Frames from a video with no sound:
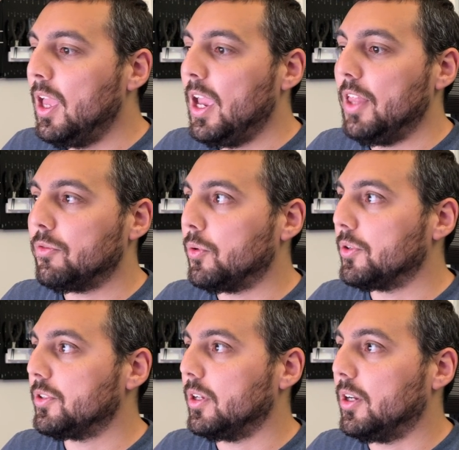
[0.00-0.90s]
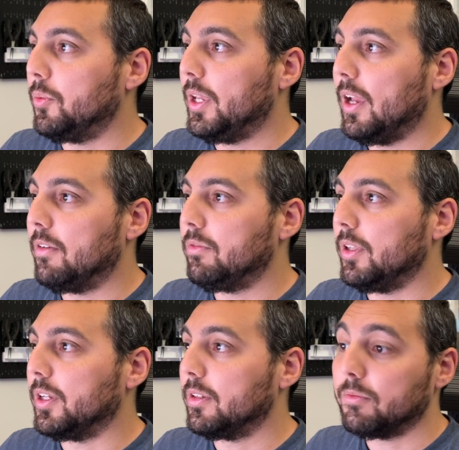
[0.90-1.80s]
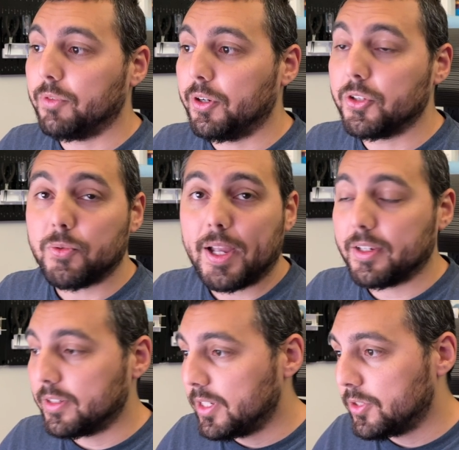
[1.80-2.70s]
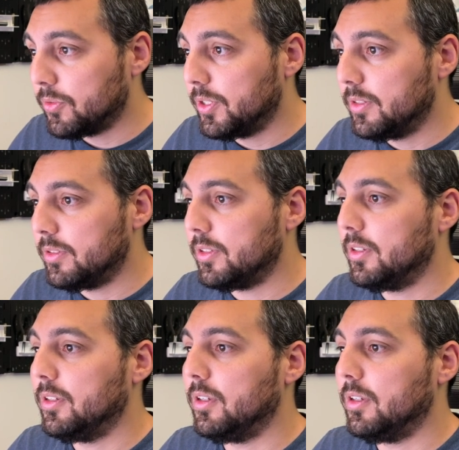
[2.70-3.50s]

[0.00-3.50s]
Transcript: And of course, uh, we have like various rack accessories.